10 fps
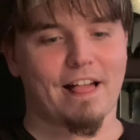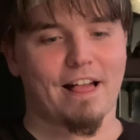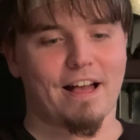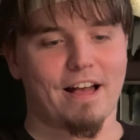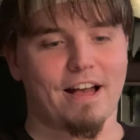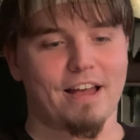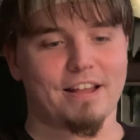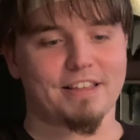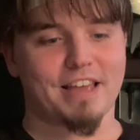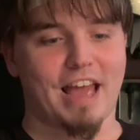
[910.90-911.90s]

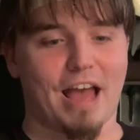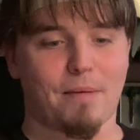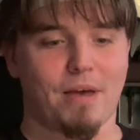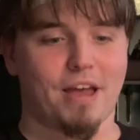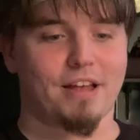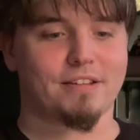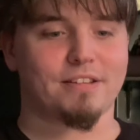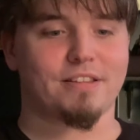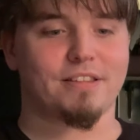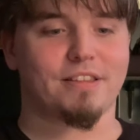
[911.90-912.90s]
And yeah,
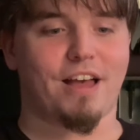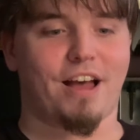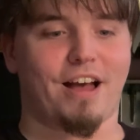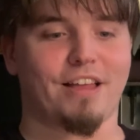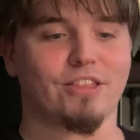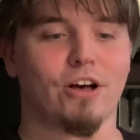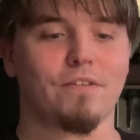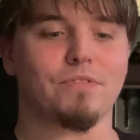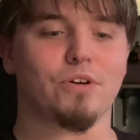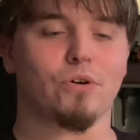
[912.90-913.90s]
man, I
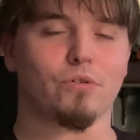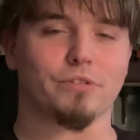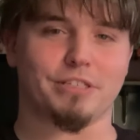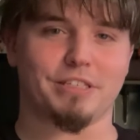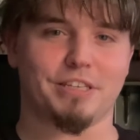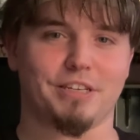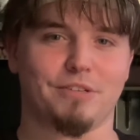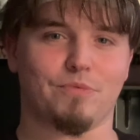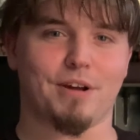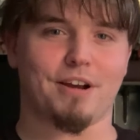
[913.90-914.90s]
love the whole
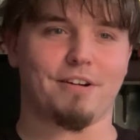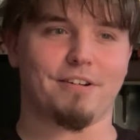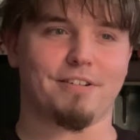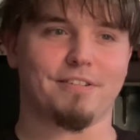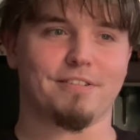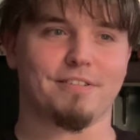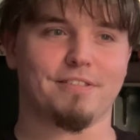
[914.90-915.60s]
scene where